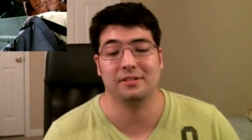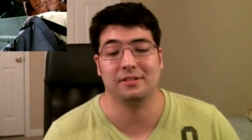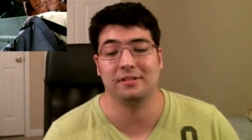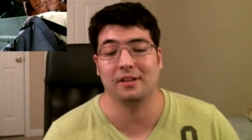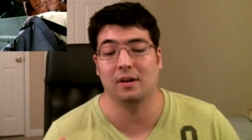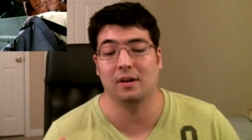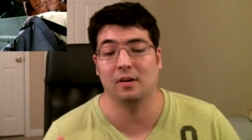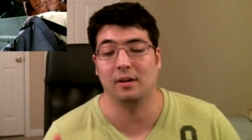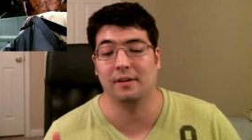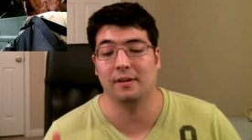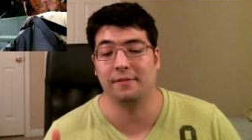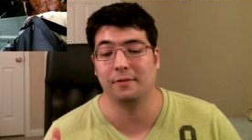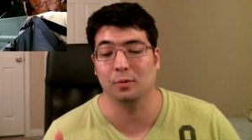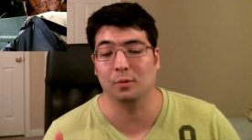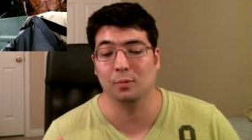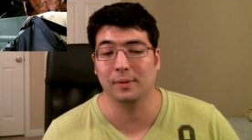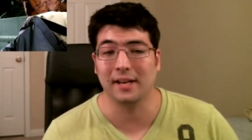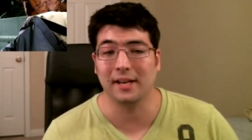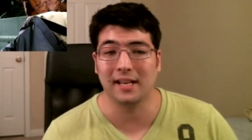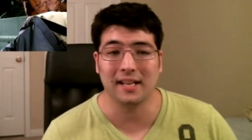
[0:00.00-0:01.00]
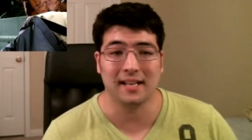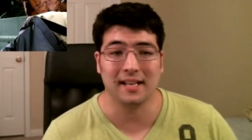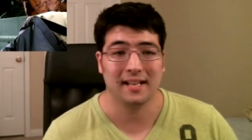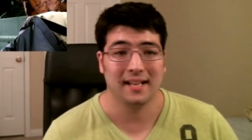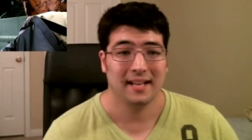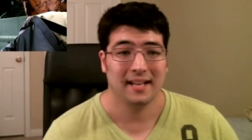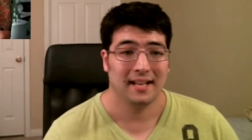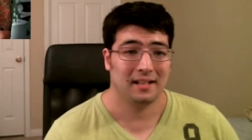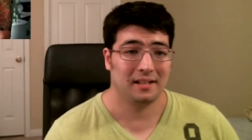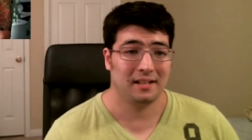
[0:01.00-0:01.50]
So if you read it,
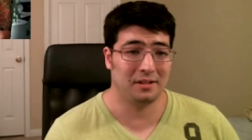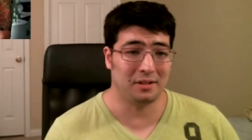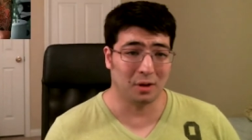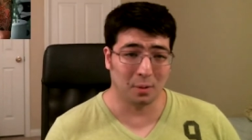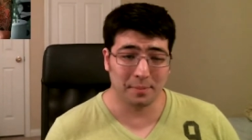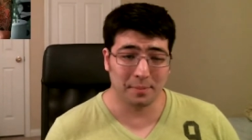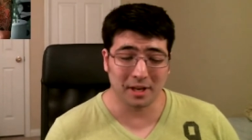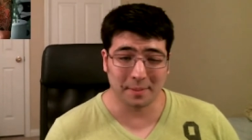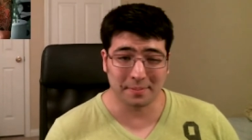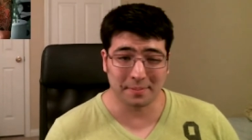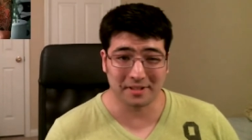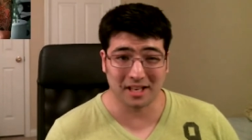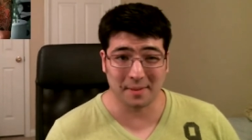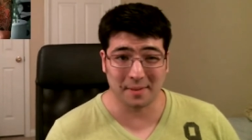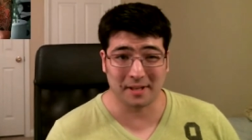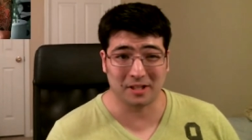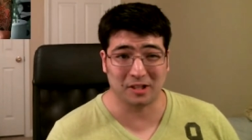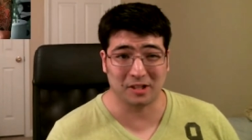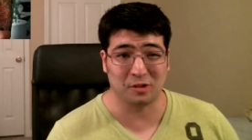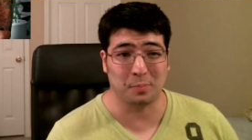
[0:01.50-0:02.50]
don't be upset about the